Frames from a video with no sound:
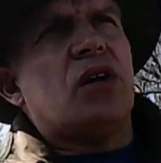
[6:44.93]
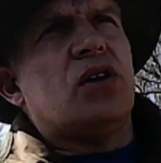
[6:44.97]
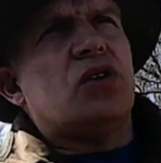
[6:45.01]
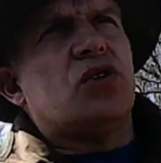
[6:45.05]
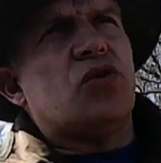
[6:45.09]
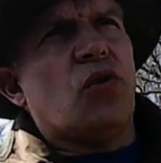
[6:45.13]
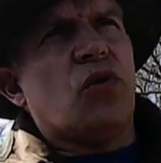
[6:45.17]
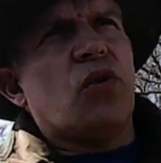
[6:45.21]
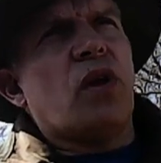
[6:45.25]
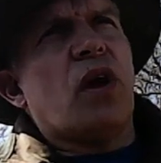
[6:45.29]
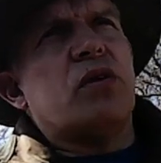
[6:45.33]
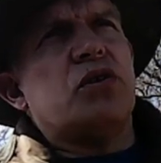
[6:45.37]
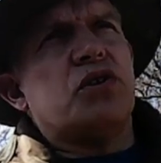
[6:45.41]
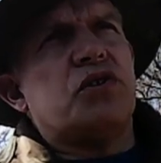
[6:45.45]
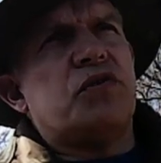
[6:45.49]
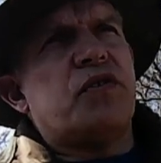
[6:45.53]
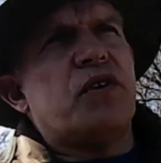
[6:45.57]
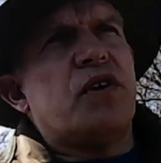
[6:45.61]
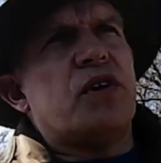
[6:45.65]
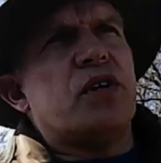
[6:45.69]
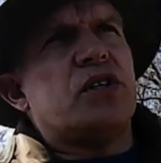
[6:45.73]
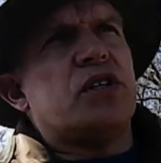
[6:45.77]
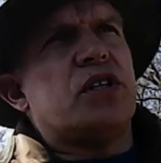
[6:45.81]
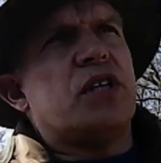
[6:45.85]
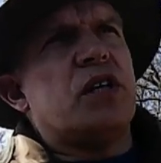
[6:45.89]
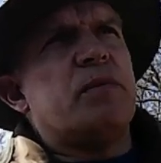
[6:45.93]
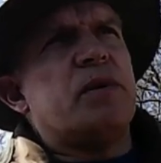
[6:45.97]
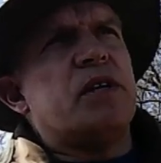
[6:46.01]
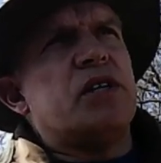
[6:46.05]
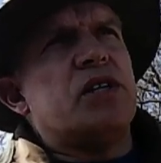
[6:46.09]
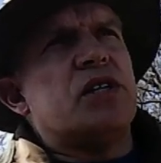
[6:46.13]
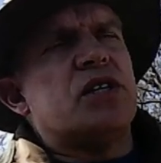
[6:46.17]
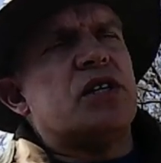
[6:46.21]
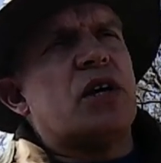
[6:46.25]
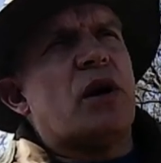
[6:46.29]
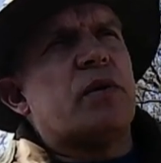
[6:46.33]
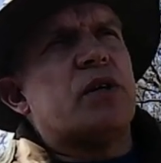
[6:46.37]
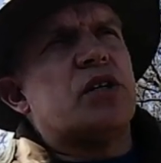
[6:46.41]
took those first
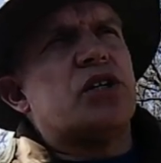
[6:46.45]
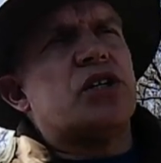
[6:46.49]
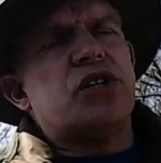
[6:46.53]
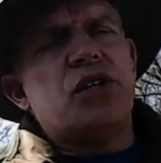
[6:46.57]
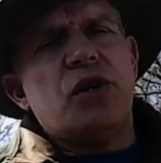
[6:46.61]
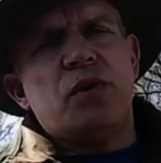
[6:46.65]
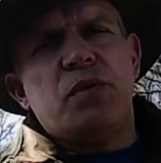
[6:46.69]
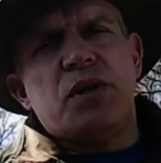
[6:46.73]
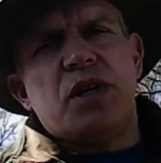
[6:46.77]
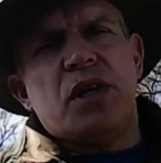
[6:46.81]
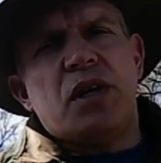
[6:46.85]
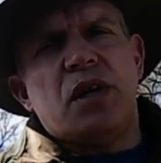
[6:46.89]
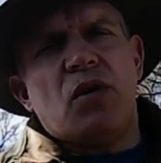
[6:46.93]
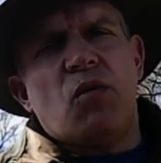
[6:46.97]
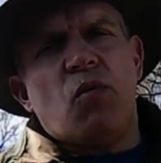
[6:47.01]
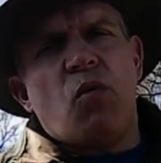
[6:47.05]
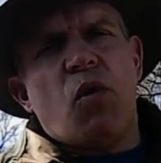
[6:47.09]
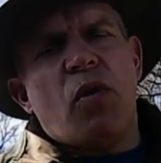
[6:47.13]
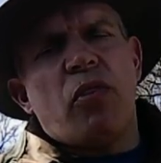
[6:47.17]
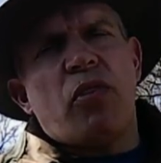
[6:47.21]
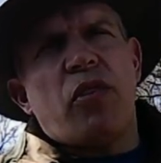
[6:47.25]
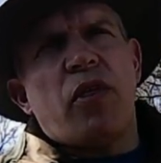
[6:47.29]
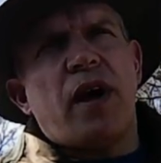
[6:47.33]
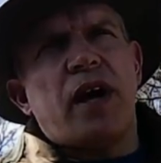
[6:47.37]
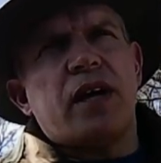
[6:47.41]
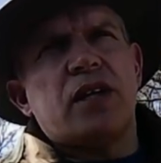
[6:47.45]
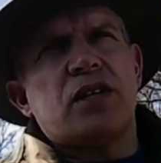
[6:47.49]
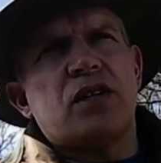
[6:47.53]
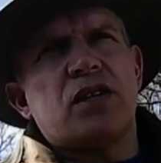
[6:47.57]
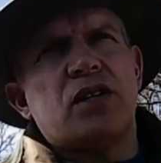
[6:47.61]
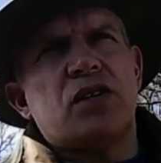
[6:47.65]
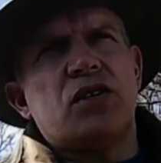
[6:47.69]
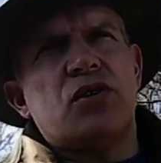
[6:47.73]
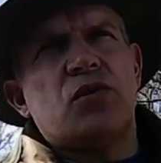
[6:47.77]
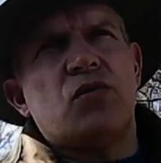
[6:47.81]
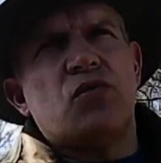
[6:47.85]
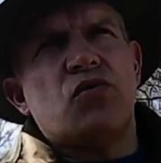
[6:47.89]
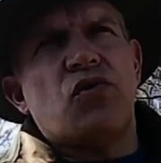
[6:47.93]
images, I was shooting at
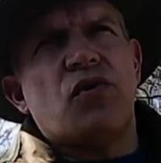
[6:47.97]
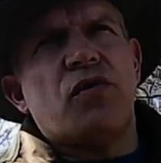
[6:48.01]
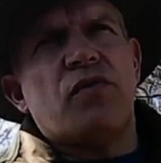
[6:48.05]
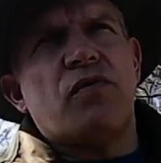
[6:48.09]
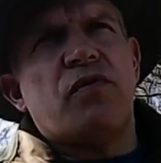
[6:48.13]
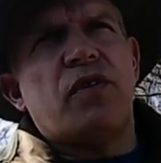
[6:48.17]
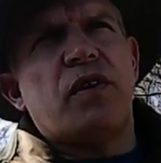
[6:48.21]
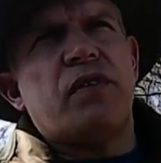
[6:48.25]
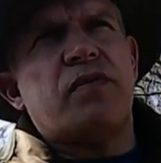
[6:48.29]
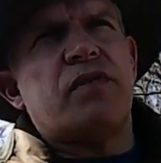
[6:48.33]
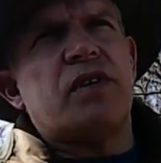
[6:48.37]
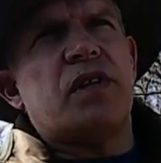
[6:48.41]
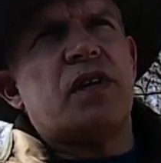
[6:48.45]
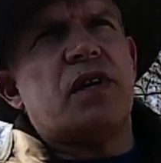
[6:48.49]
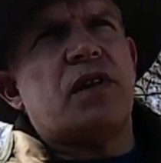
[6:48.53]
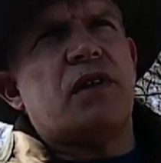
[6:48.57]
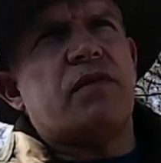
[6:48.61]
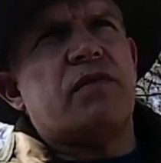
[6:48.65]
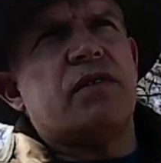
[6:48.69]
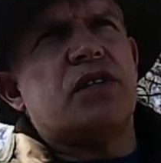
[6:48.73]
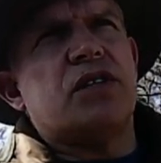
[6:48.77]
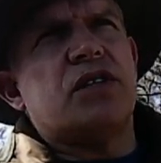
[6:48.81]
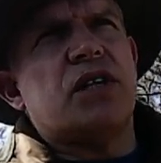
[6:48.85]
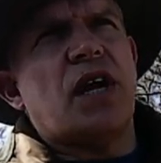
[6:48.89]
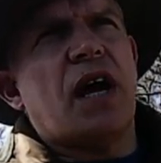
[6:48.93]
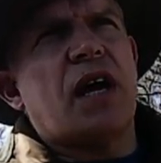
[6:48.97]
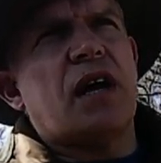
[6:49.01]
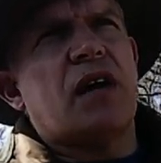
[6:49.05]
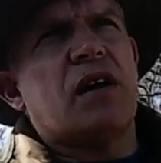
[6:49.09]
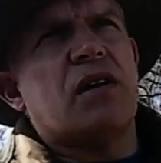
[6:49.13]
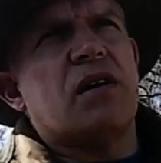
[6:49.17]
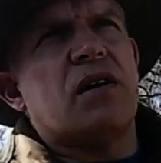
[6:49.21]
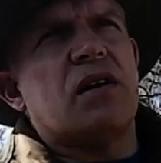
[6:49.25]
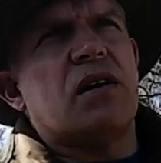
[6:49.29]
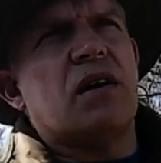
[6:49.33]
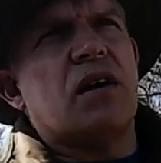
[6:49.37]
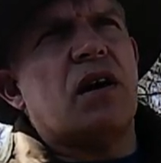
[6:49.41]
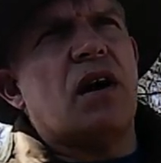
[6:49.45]
1250th of a
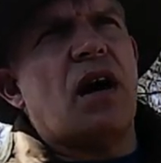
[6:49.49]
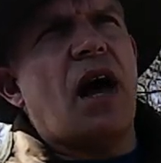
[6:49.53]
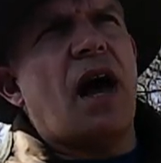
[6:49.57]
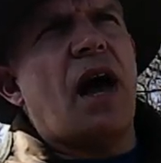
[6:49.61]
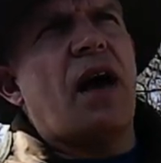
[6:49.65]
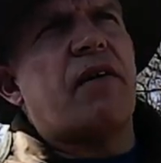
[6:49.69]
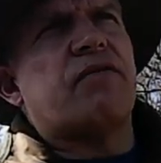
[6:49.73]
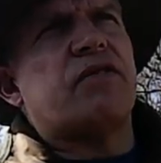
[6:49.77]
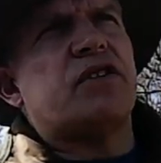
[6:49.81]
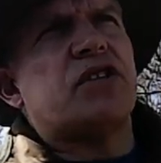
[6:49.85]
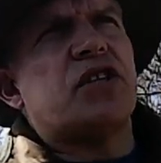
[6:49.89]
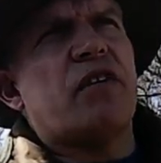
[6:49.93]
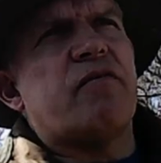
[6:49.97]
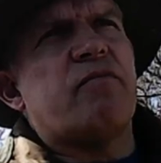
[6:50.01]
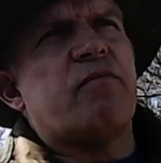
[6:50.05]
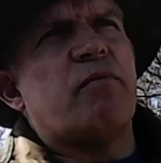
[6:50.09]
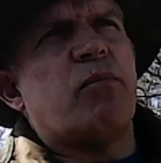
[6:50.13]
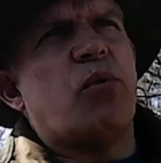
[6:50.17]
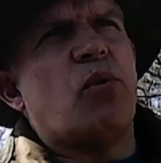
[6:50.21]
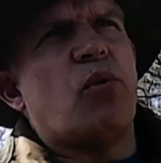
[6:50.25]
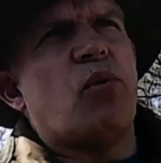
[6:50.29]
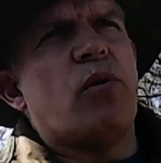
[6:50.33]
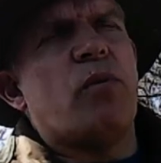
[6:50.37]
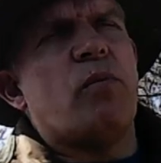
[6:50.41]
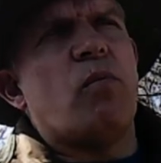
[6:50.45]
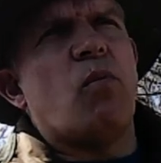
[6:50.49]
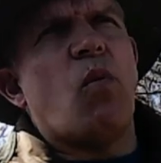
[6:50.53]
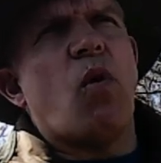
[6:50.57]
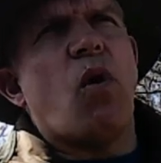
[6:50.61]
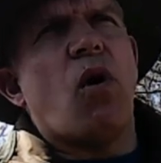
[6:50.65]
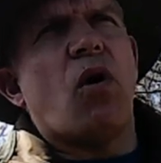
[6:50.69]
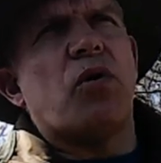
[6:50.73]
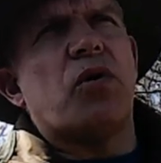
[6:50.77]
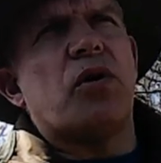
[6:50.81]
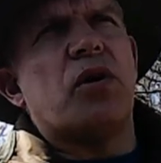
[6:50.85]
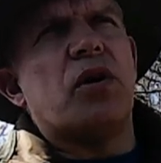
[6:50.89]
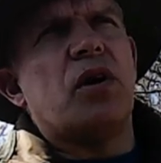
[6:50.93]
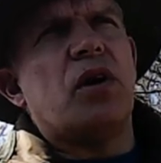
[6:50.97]
second at
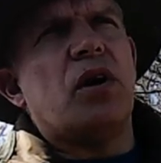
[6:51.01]
f7.1